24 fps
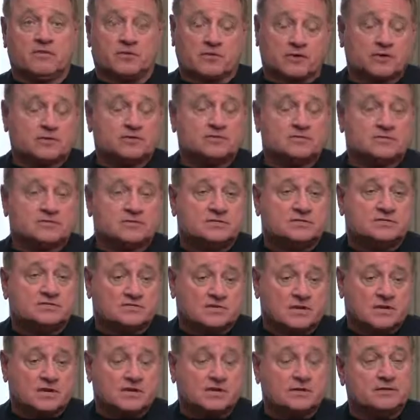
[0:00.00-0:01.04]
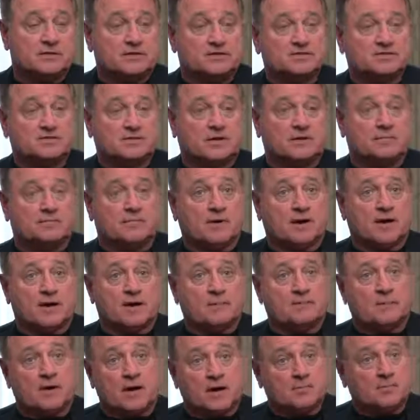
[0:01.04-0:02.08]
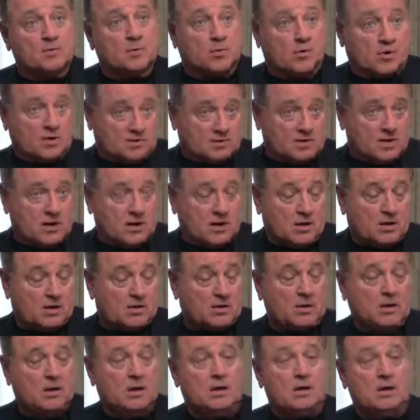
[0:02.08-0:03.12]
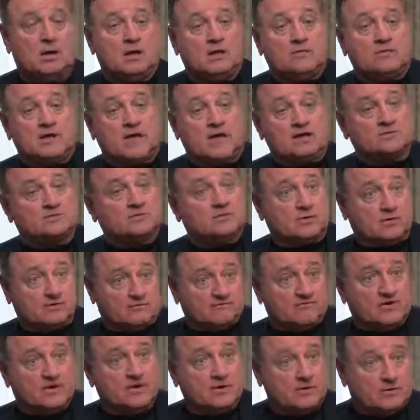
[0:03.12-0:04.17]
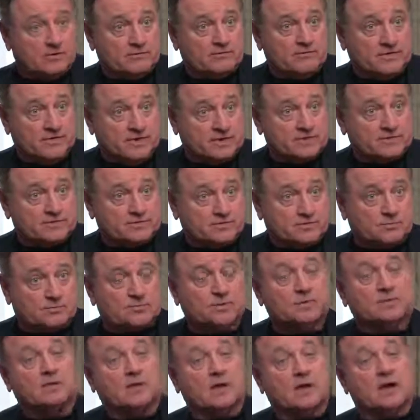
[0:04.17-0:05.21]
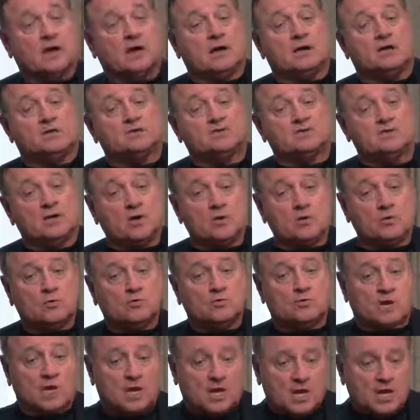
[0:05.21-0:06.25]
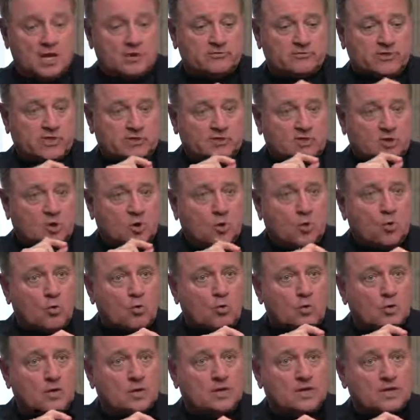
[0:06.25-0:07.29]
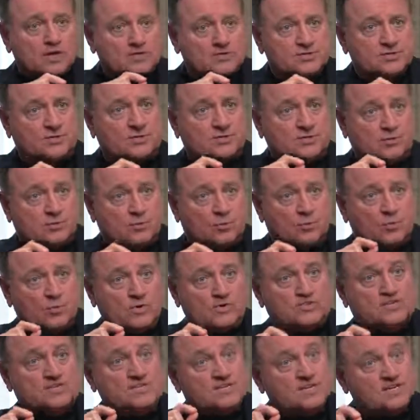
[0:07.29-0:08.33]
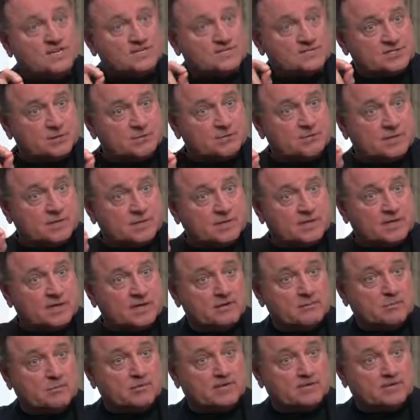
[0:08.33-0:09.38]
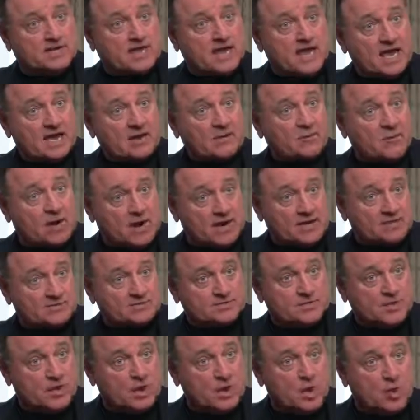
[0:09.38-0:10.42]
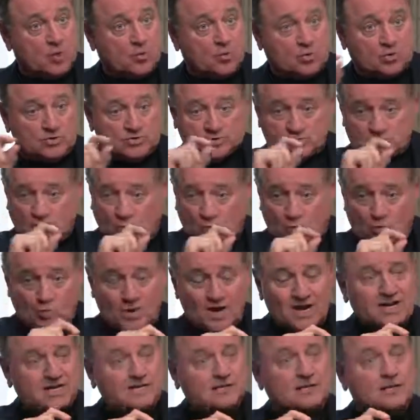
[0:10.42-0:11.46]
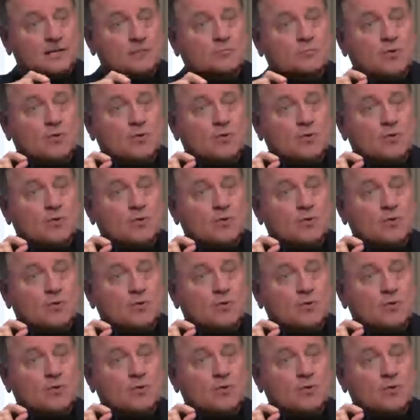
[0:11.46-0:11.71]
very good study that's done by Pablo Artal, the actual inventor of the instrument, showed that the correlation with disability with cataracts was directly